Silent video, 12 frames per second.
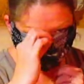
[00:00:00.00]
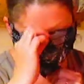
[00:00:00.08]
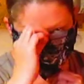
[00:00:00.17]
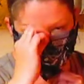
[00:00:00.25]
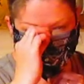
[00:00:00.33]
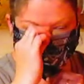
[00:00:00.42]

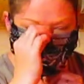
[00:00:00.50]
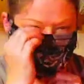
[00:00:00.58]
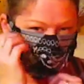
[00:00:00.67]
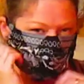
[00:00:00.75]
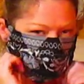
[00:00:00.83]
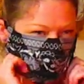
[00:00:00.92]
one. I'll do a
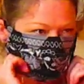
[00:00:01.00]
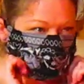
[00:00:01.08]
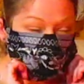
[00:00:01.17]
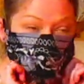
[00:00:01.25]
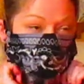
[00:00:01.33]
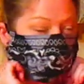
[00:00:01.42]
little
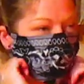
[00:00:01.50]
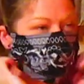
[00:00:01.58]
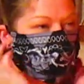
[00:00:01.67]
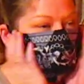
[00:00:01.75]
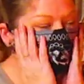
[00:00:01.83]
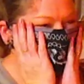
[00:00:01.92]

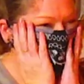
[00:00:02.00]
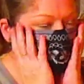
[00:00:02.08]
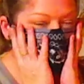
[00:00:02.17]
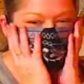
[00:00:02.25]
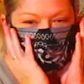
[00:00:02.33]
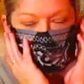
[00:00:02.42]

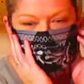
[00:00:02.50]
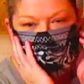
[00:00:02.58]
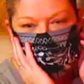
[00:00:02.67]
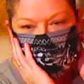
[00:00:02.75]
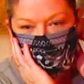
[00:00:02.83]
fashion